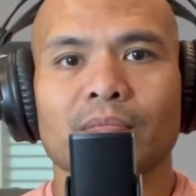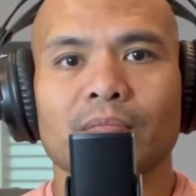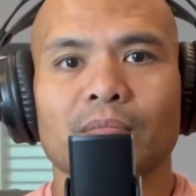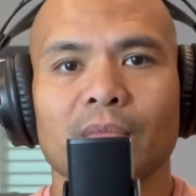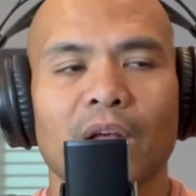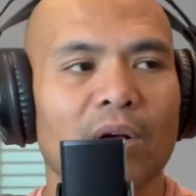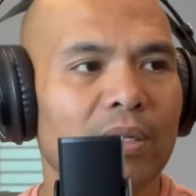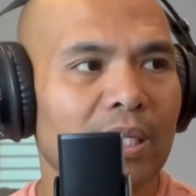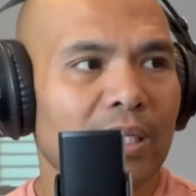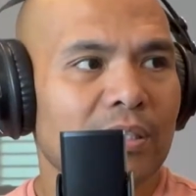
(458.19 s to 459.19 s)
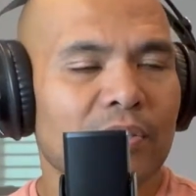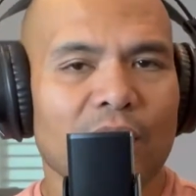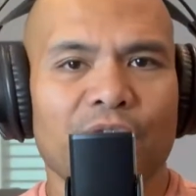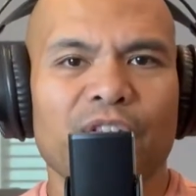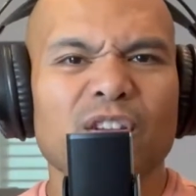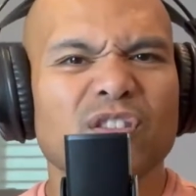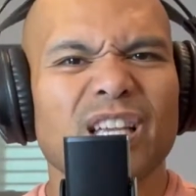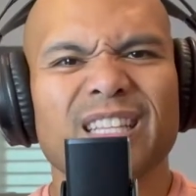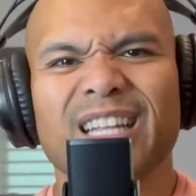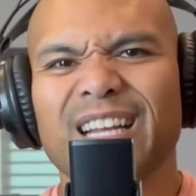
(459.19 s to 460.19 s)
You know, and it feels
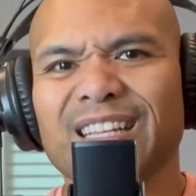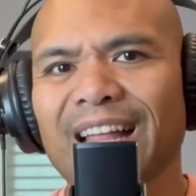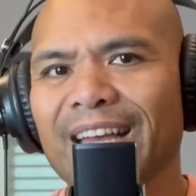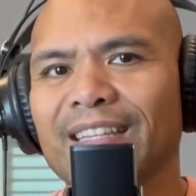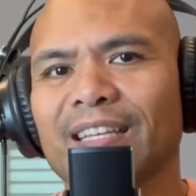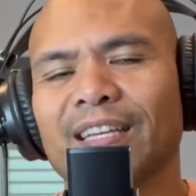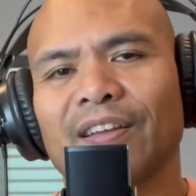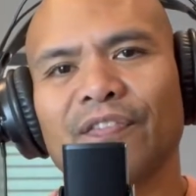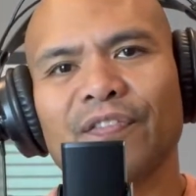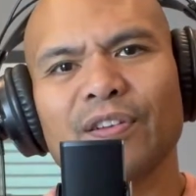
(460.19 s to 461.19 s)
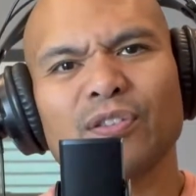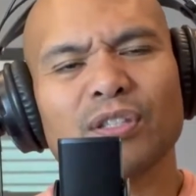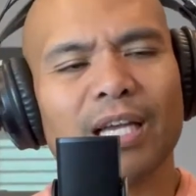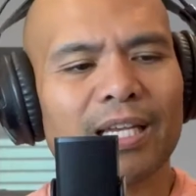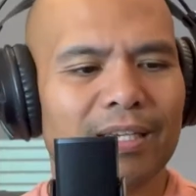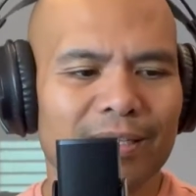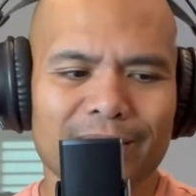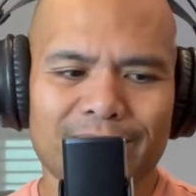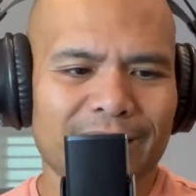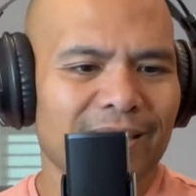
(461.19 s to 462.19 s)
like neglect. It feels like
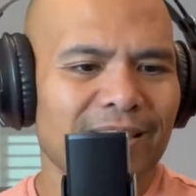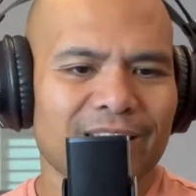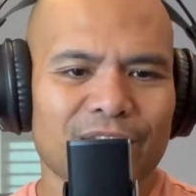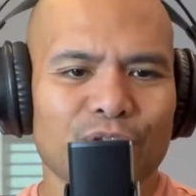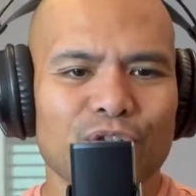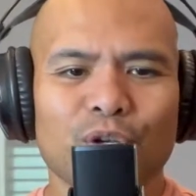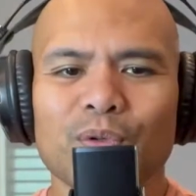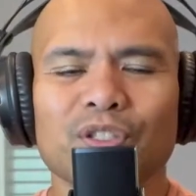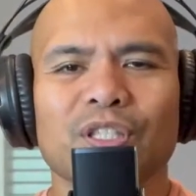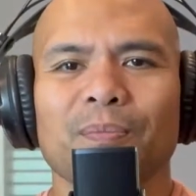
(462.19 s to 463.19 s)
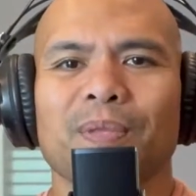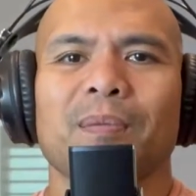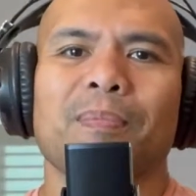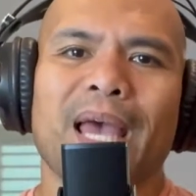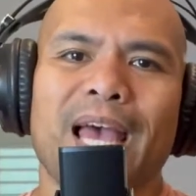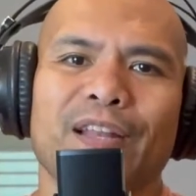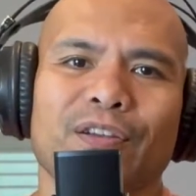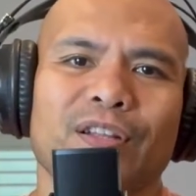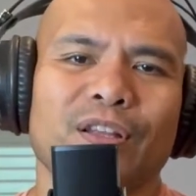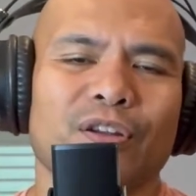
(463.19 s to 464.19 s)
you're doing something bad.
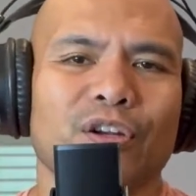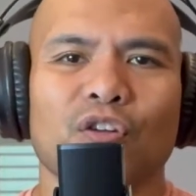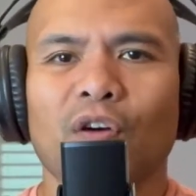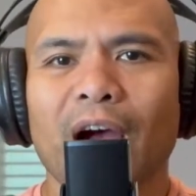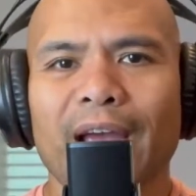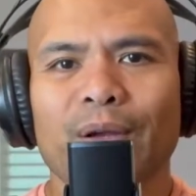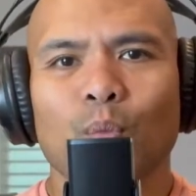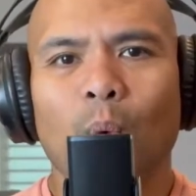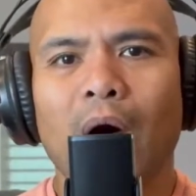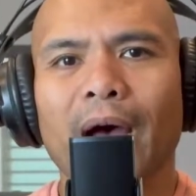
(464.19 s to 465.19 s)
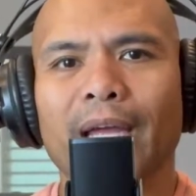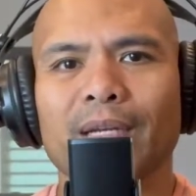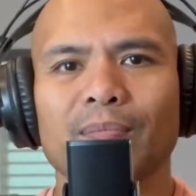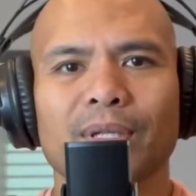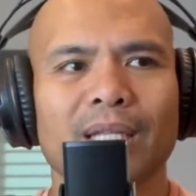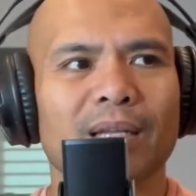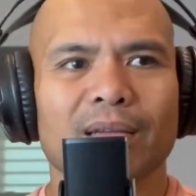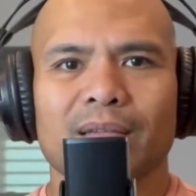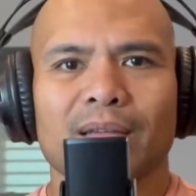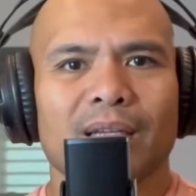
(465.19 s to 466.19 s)
You're, they're going to cry and whine, but
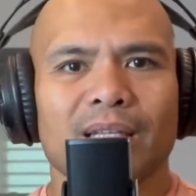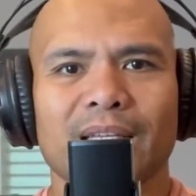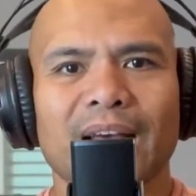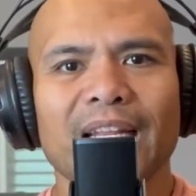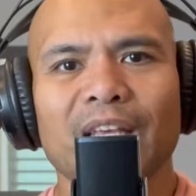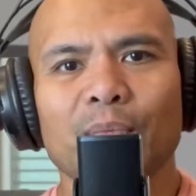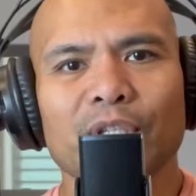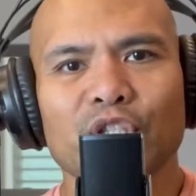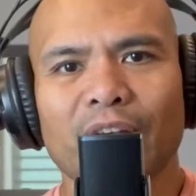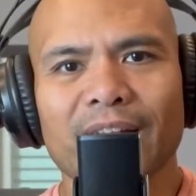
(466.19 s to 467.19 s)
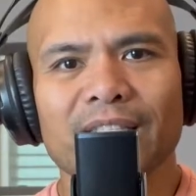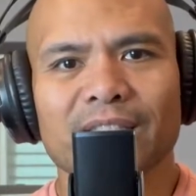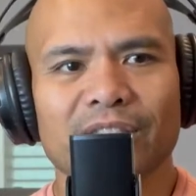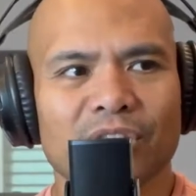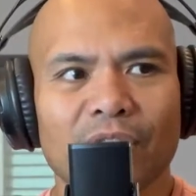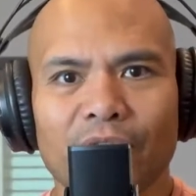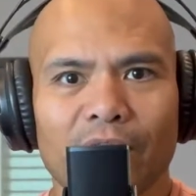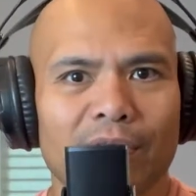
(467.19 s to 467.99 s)
you got to give them a chance to suffer.